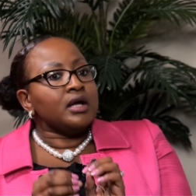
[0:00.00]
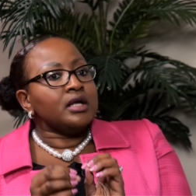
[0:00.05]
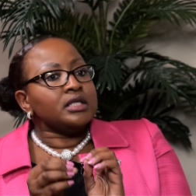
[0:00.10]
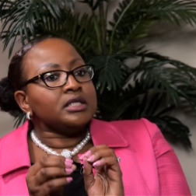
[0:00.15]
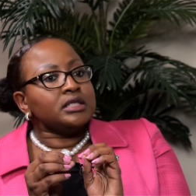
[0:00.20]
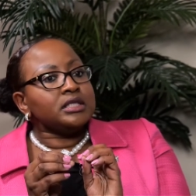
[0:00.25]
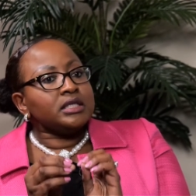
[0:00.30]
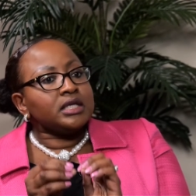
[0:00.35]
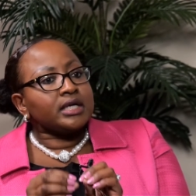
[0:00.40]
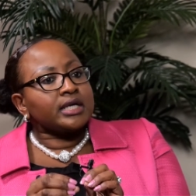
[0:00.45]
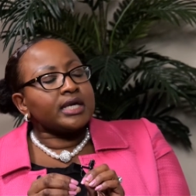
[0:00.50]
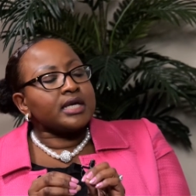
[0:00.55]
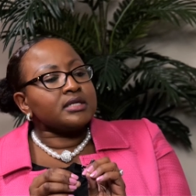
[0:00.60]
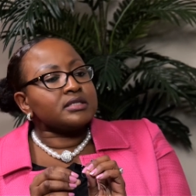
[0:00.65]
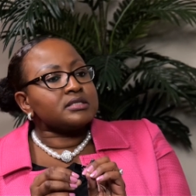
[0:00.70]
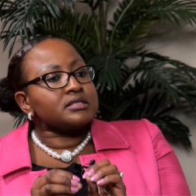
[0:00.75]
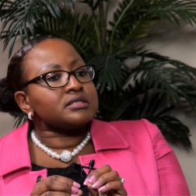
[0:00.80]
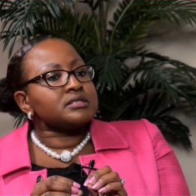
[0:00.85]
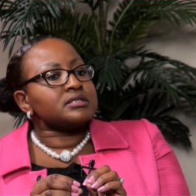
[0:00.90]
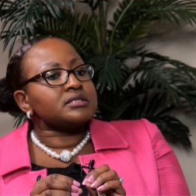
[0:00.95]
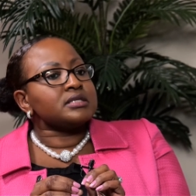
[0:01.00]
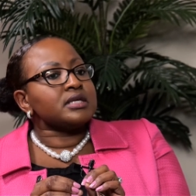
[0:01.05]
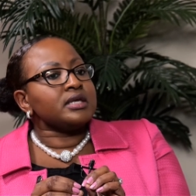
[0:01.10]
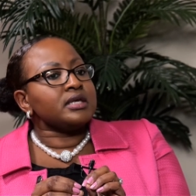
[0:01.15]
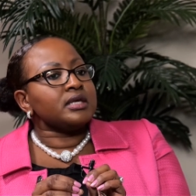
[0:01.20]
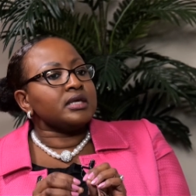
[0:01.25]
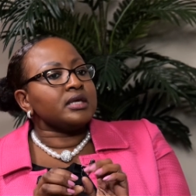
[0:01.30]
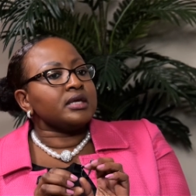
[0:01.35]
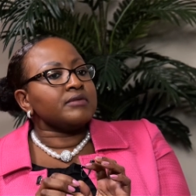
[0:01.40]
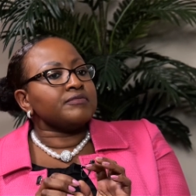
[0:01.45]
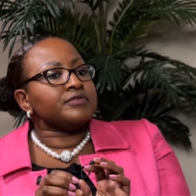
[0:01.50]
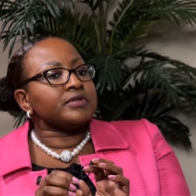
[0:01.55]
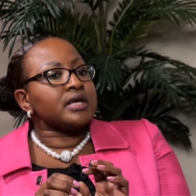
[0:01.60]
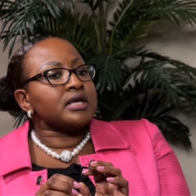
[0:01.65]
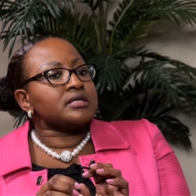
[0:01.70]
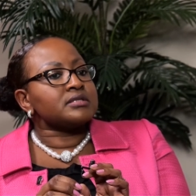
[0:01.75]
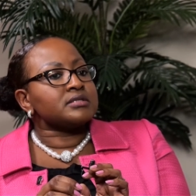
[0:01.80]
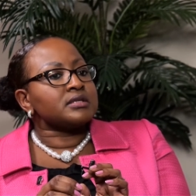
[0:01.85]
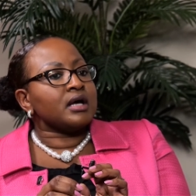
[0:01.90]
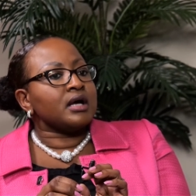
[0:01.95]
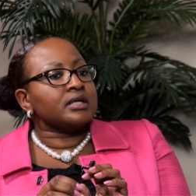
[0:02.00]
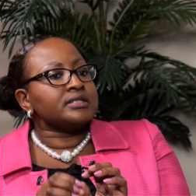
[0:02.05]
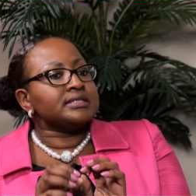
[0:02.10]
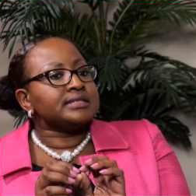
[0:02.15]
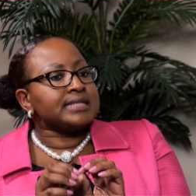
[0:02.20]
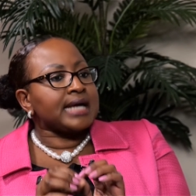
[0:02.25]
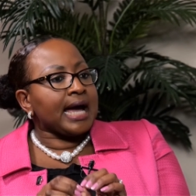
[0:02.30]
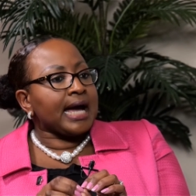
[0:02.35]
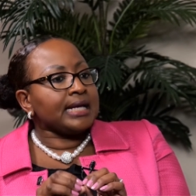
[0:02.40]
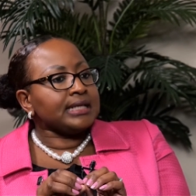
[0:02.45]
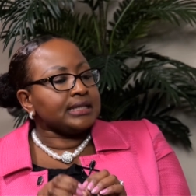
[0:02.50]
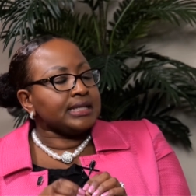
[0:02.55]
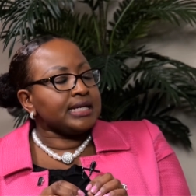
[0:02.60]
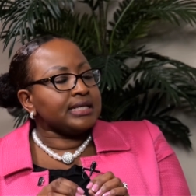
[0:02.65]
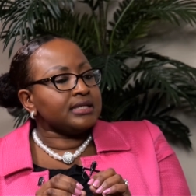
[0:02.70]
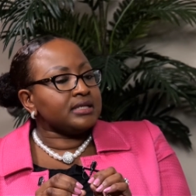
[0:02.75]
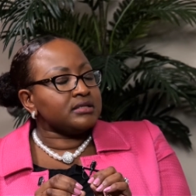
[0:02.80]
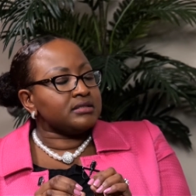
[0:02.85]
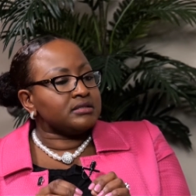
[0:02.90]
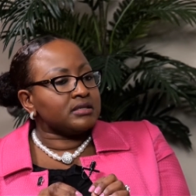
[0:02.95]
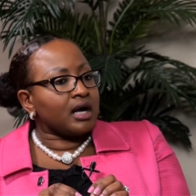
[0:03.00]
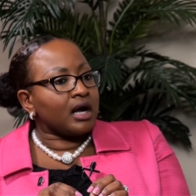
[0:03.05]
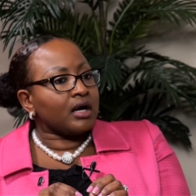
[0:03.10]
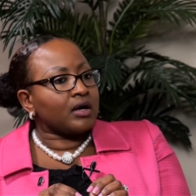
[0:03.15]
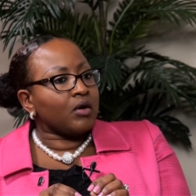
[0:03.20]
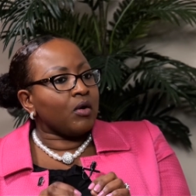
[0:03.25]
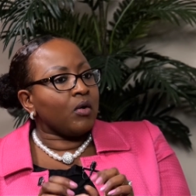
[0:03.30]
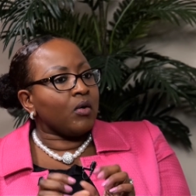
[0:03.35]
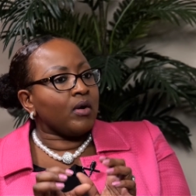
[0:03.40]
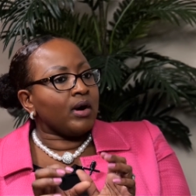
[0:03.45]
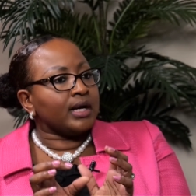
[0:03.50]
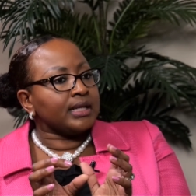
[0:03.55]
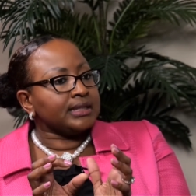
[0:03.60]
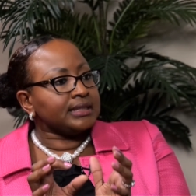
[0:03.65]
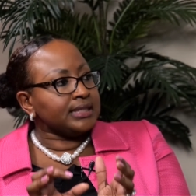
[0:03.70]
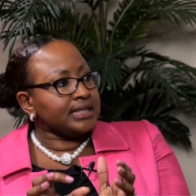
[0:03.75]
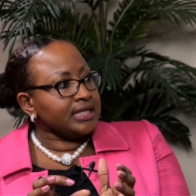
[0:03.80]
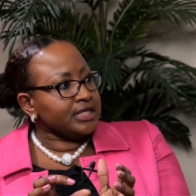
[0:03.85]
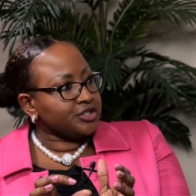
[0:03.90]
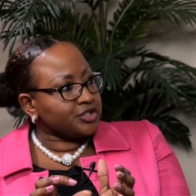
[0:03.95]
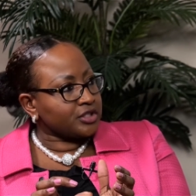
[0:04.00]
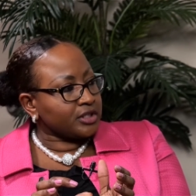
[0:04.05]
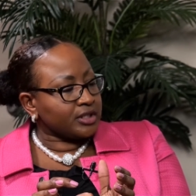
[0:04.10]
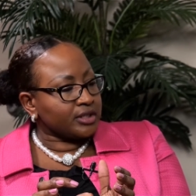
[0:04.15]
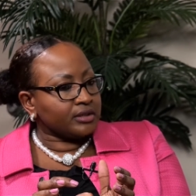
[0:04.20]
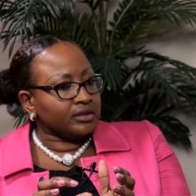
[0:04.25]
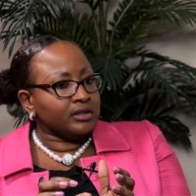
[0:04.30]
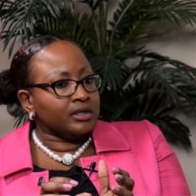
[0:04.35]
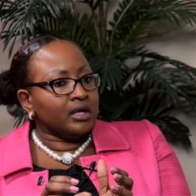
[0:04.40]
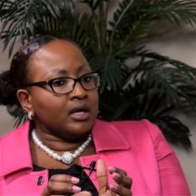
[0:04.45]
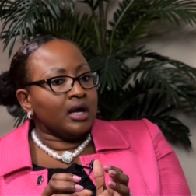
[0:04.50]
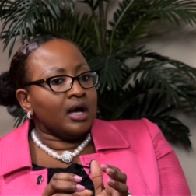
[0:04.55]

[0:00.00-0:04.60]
looking to see if there's a dilated duct or a lesion,